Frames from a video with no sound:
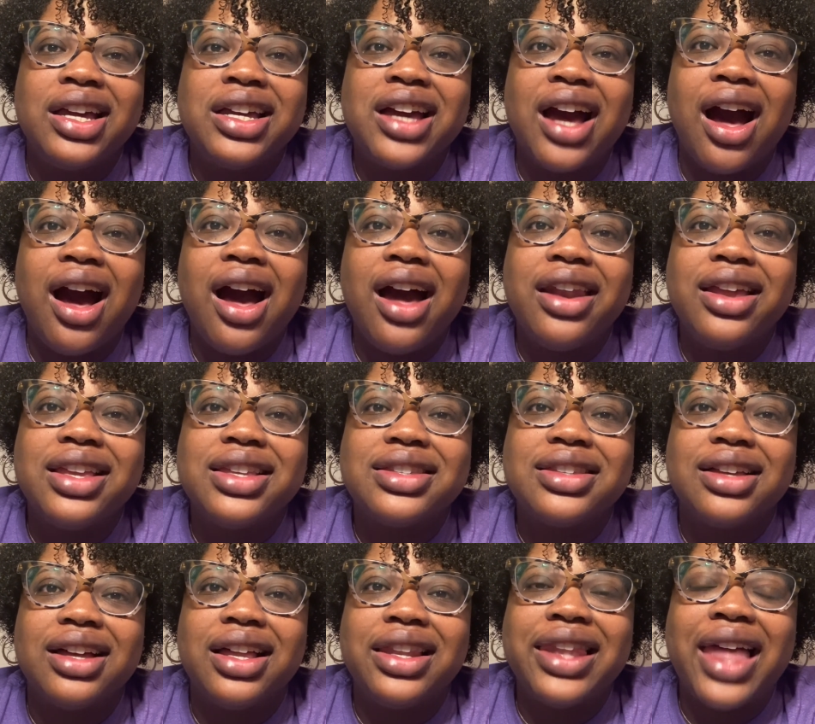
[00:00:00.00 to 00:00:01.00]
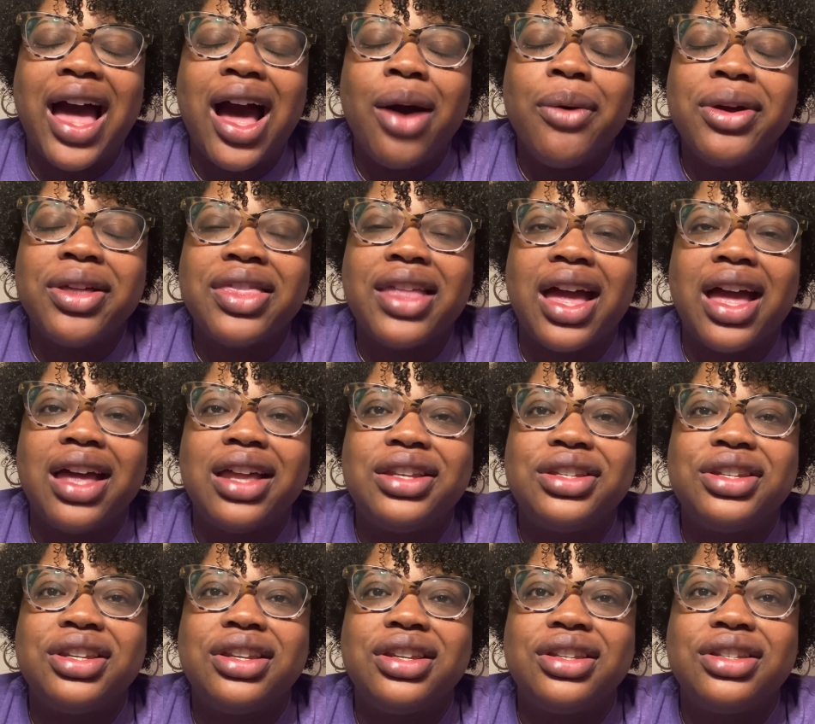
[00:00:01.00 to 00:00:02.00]
God is allowing
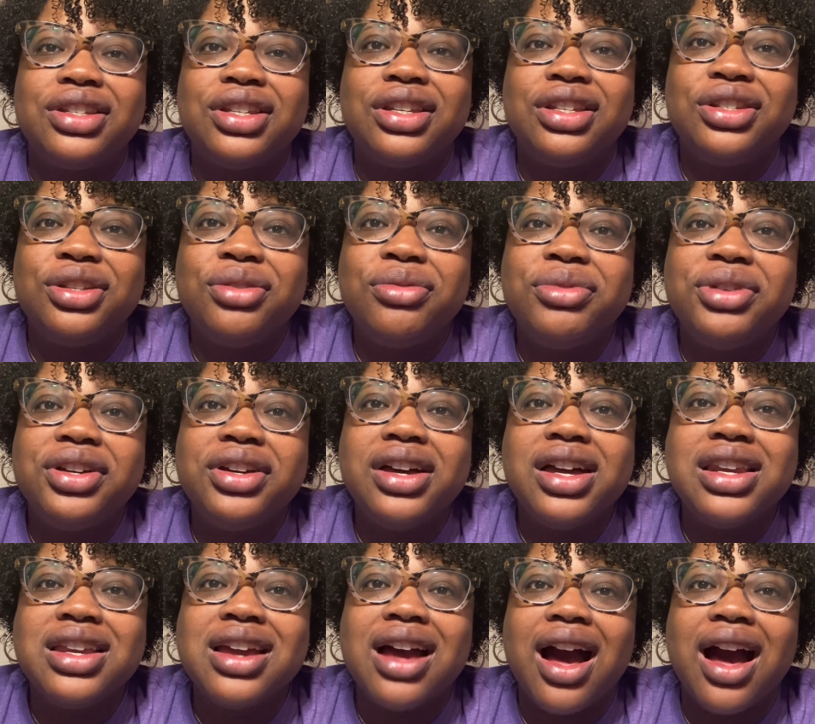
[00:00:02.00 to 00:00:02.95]
that to, to do good.